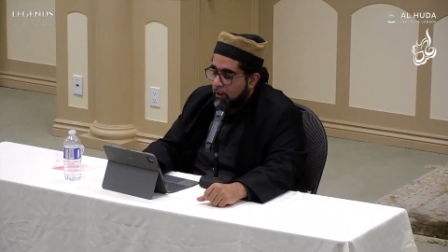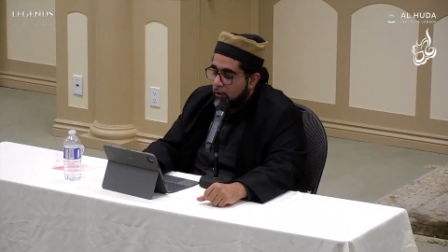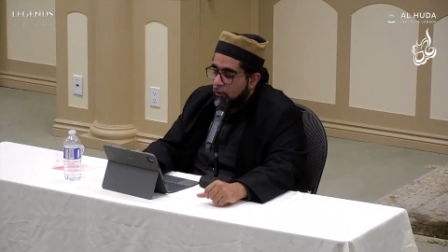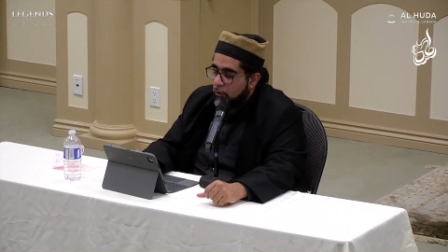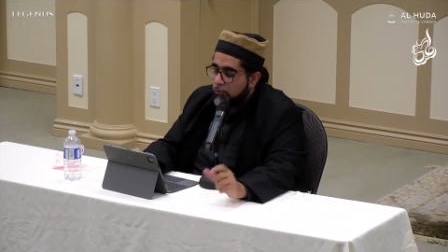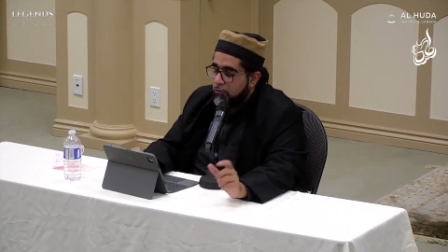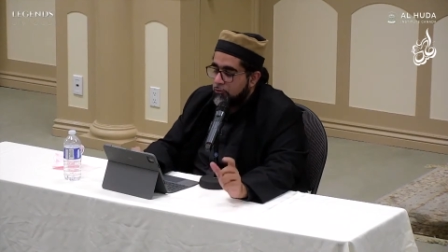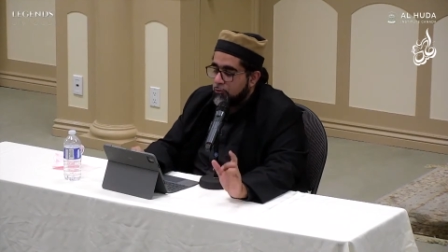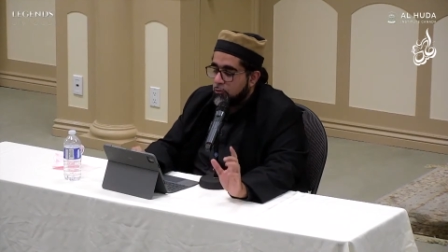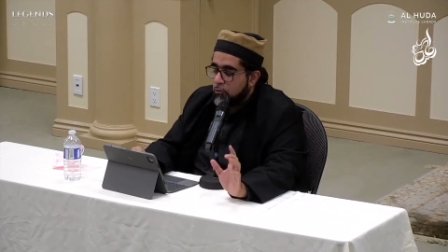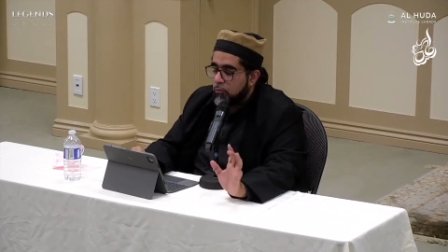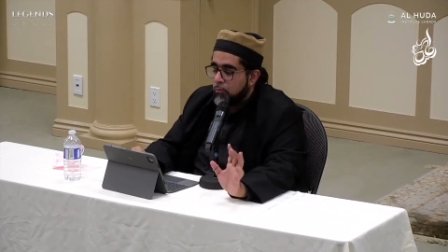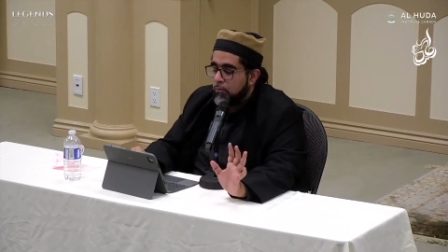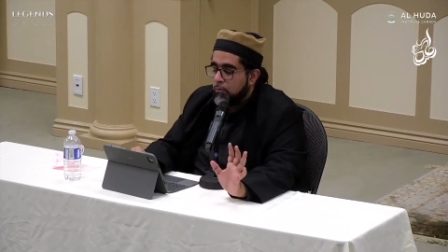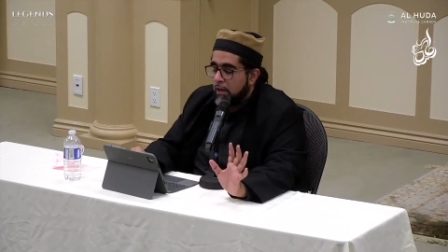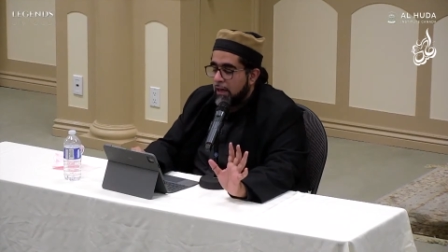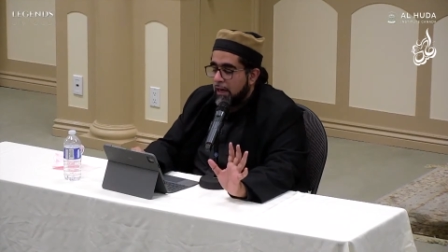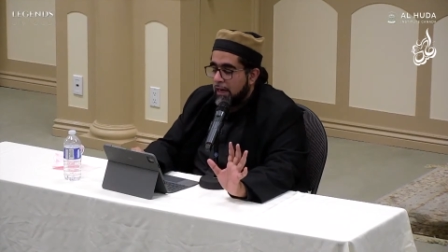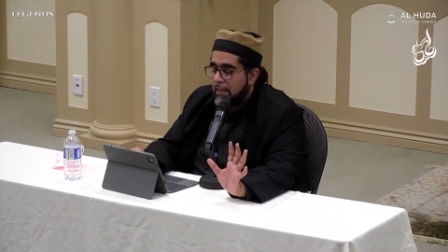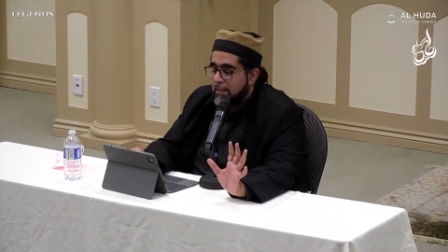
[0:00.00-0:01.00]
go through
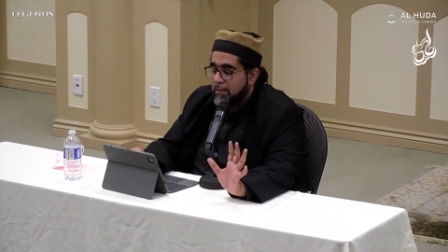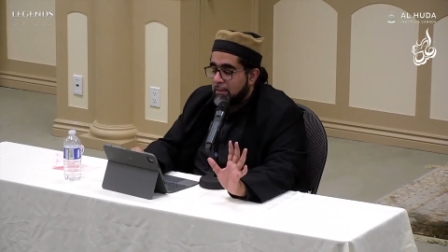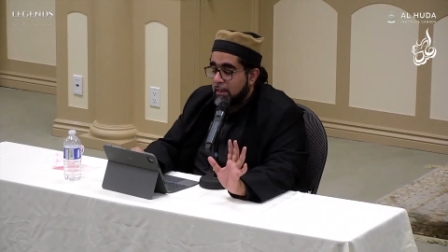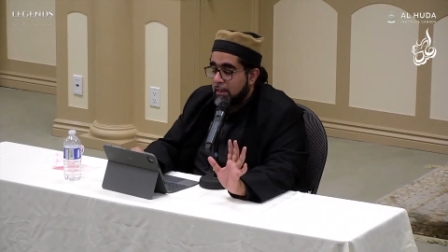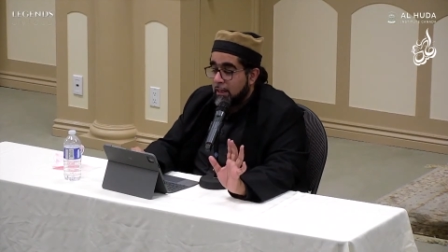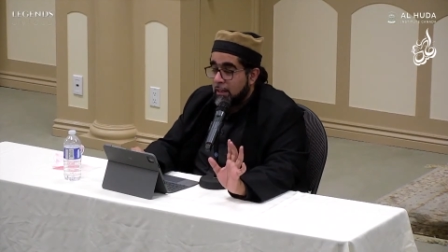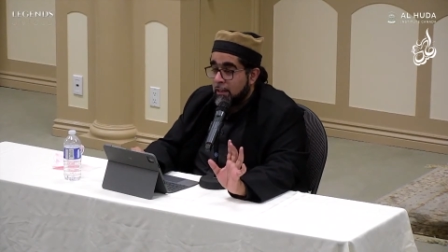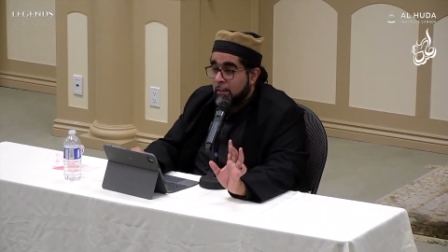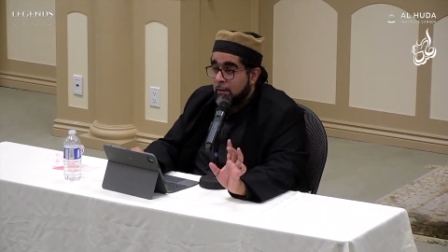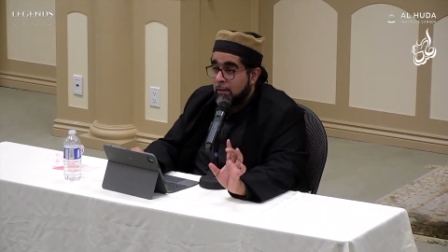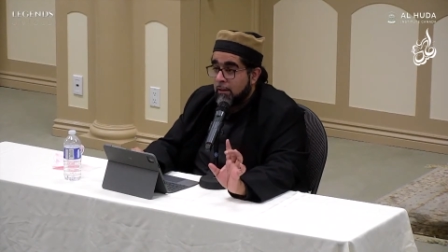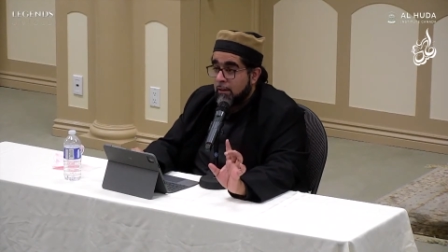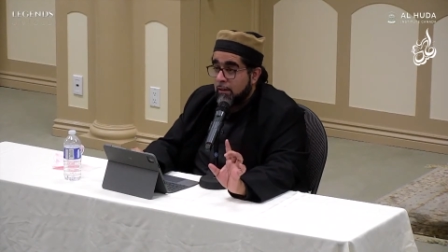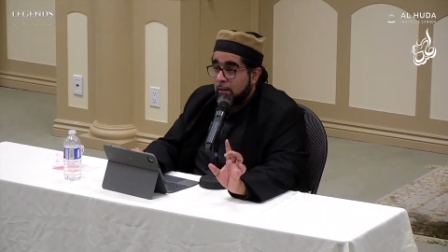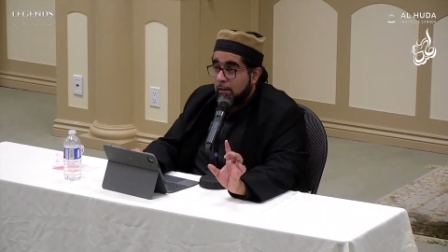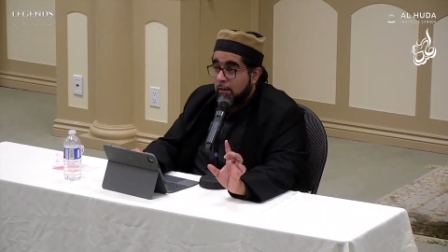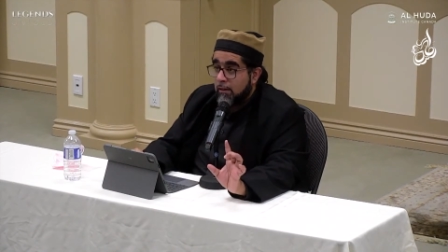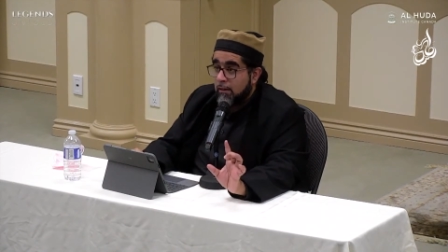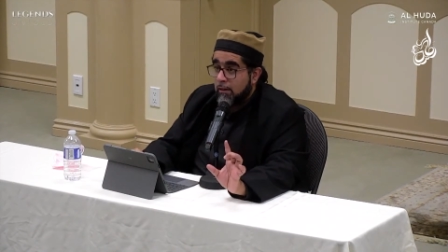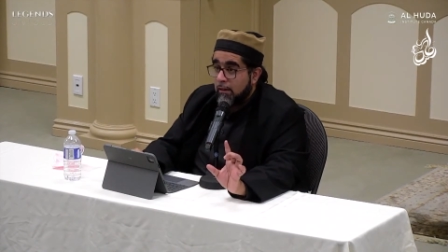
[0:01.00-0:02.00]
is in
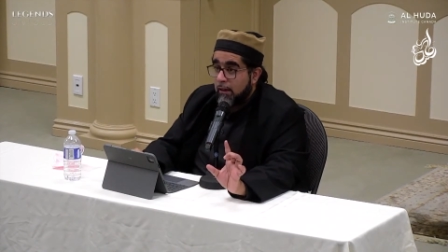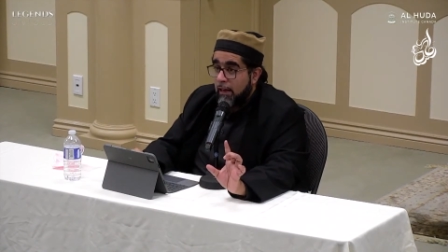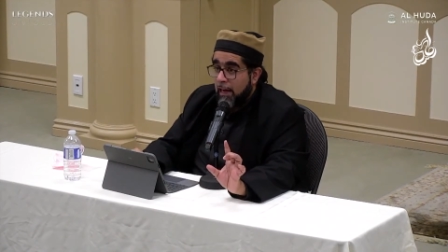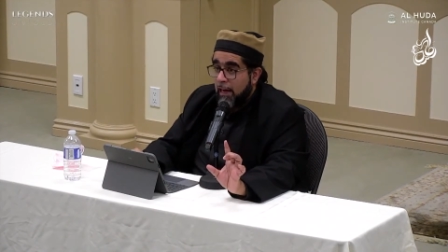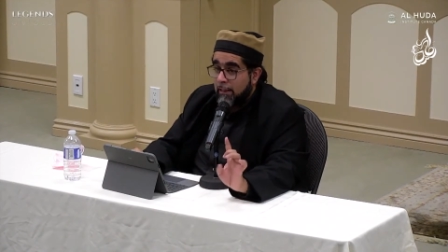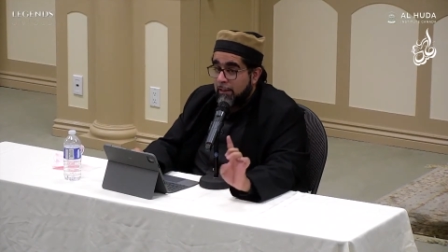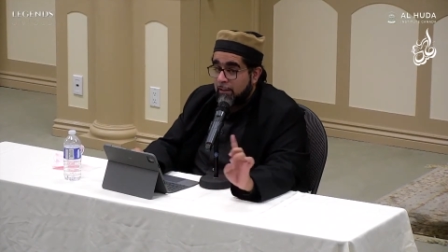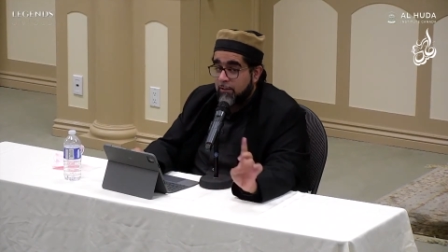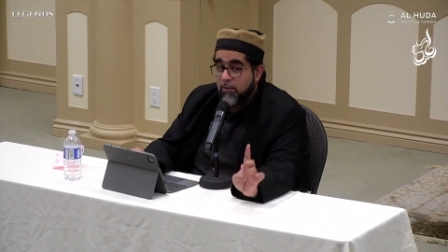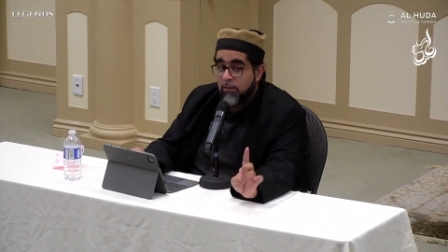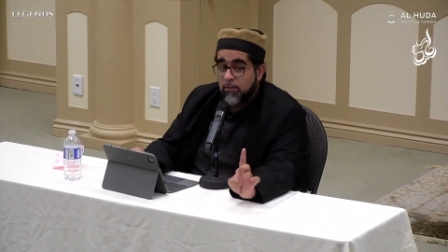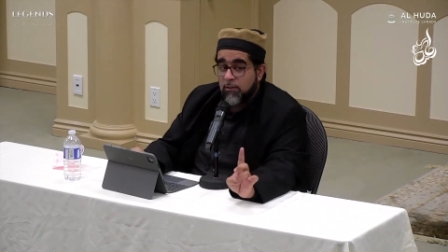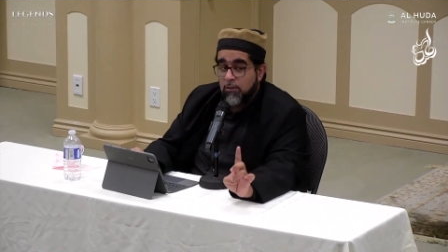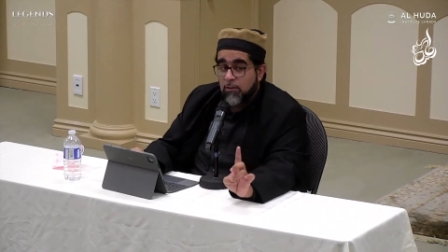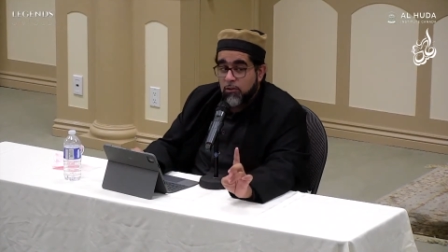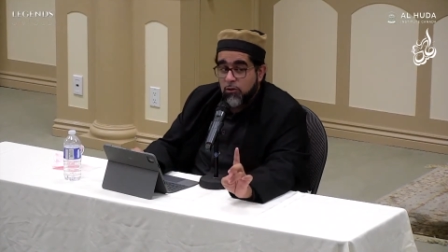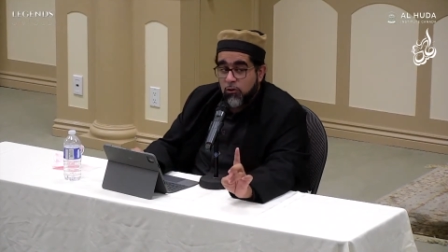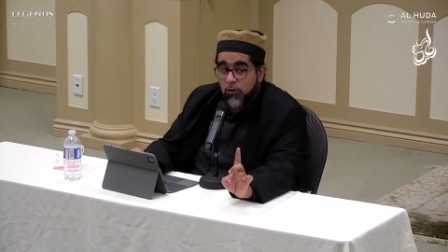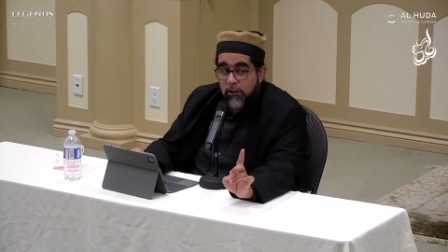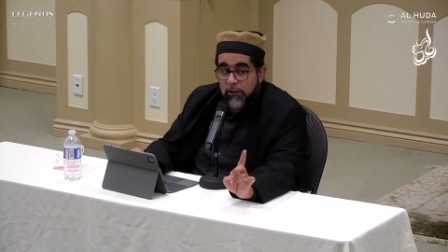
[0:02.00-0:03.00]
and this is the
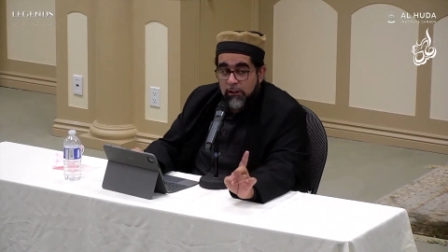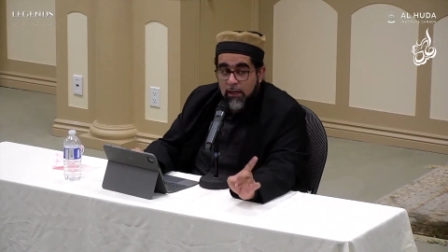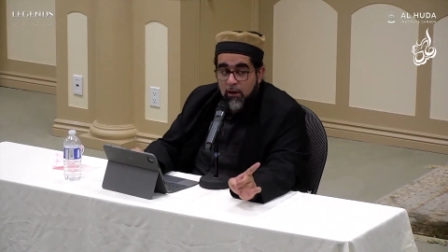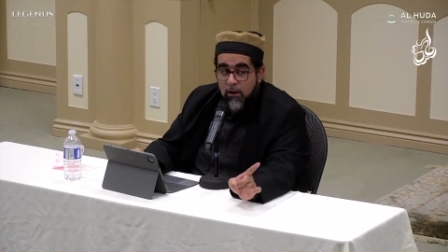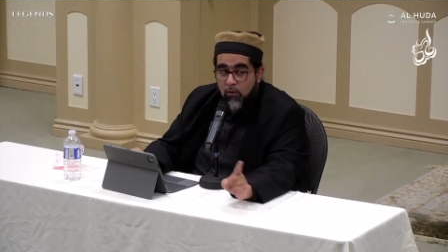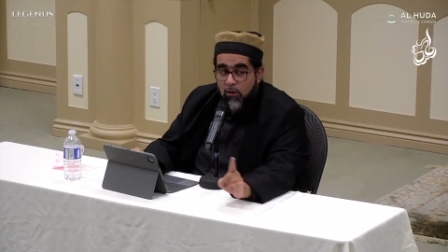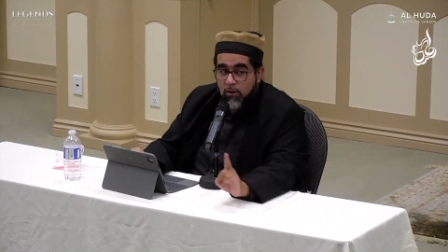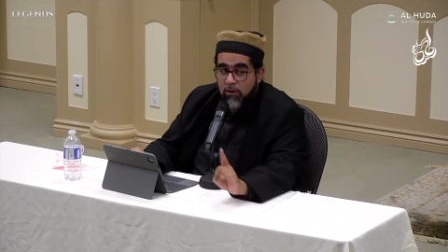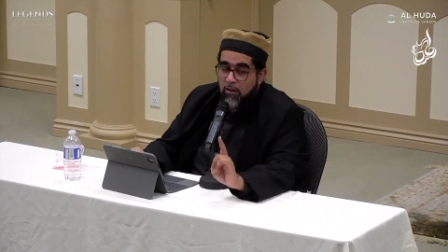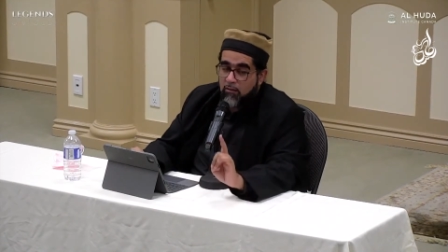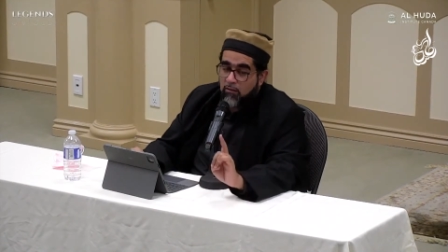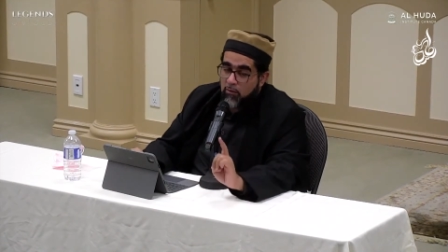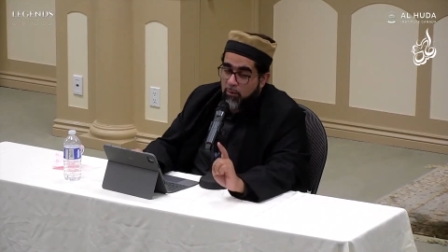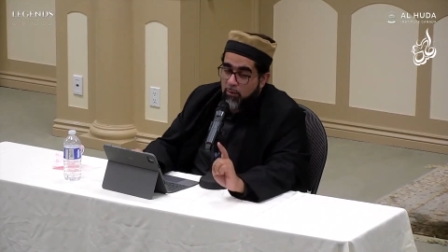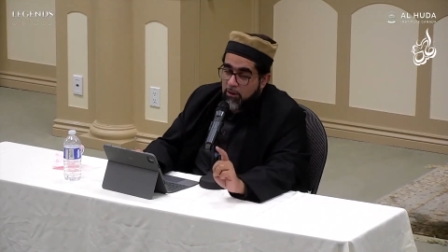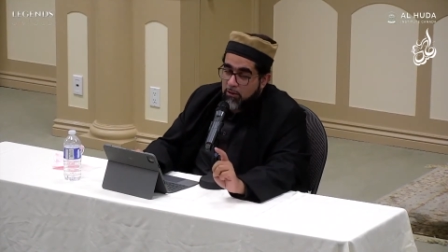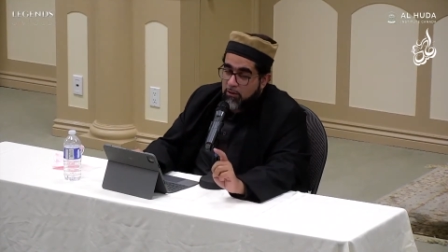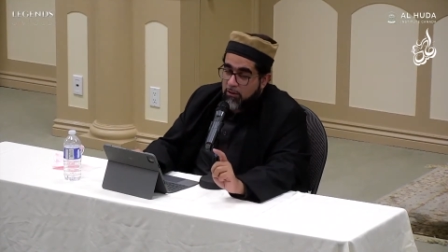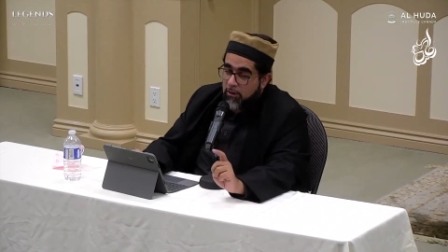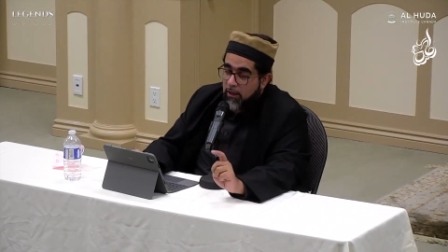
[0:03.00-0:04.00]
story that I want
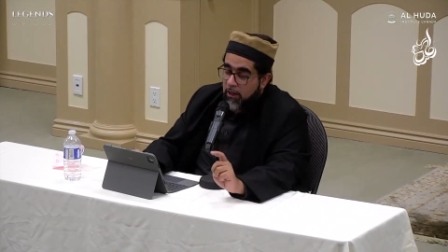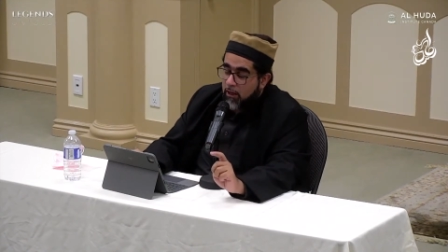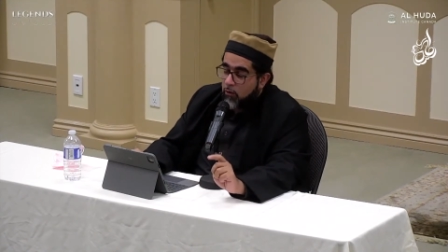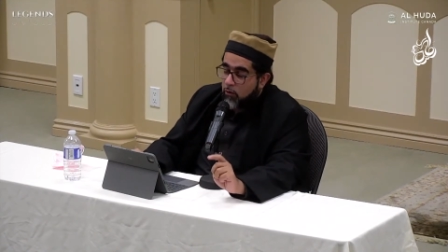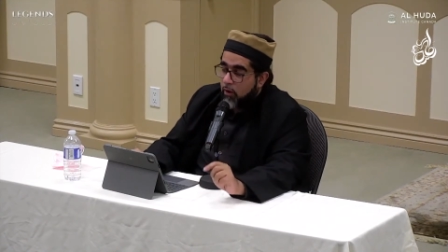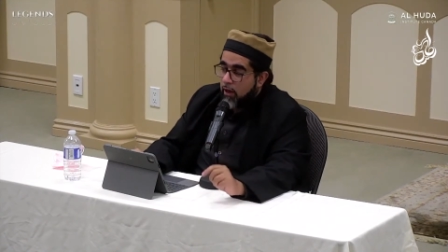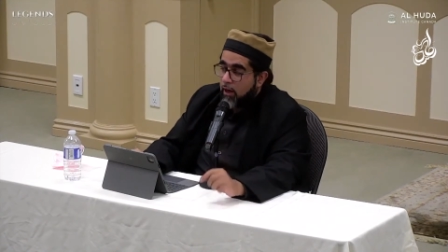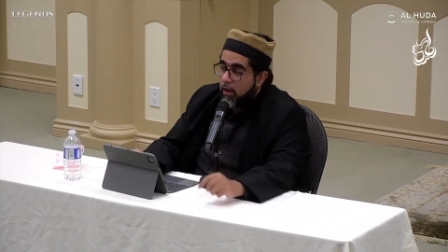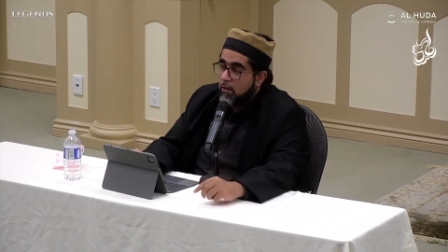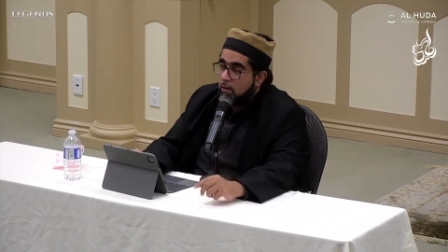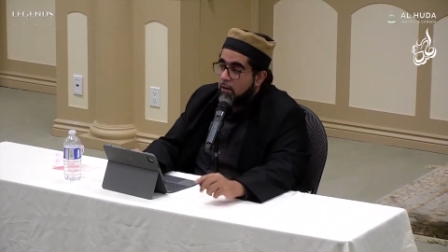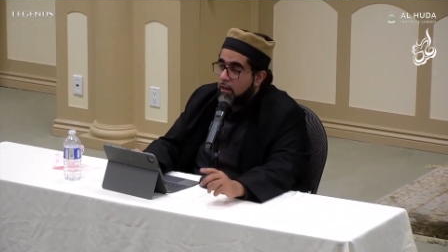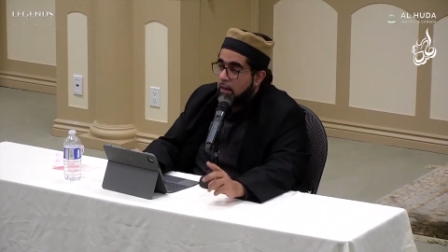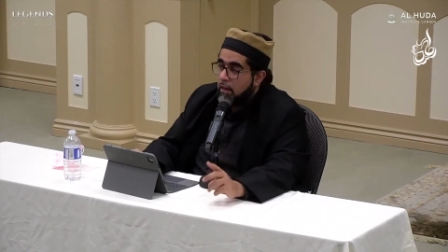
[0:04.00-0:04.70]
everybody to take away.